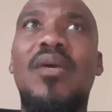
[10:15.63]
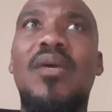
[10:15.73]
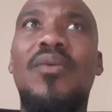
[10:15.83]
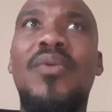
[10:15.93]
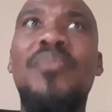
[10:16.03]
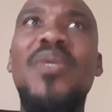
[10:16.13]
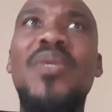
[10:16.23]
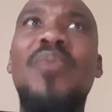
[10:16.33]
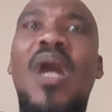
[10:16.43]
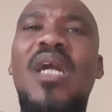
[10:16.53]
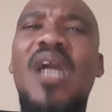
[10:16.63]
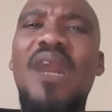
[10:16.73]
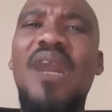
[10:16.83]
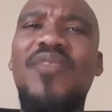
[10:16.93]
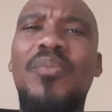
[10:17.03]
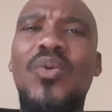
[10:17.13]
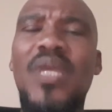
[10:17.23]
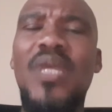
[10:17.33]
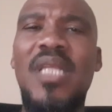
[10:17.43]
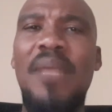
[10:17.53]
when people are comfortable
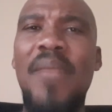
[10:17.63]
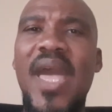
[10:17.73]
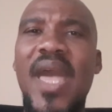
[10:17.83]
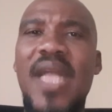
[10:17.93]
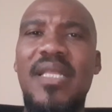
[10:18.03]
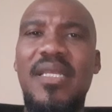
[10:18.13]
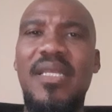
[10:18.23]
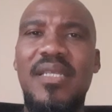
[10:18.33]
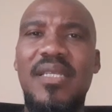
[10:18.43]
in their madness.